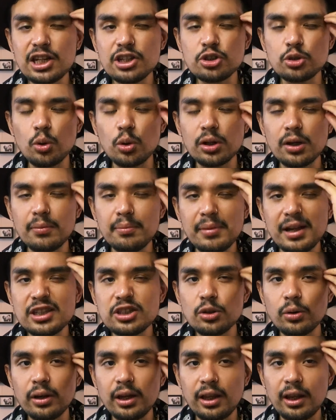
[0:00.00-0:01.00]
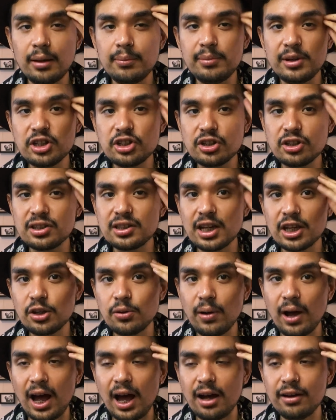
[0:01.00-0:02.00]
sort of mental inhibitions that you
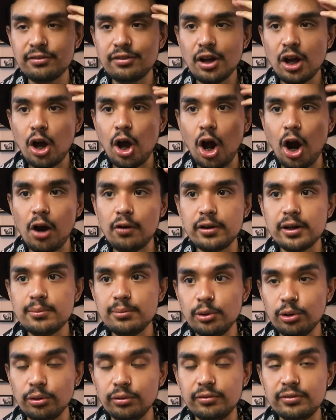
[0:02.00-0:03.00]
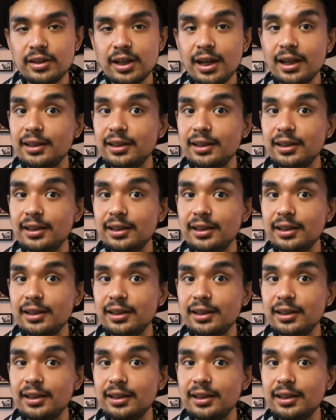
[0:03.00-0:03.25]
have are removed.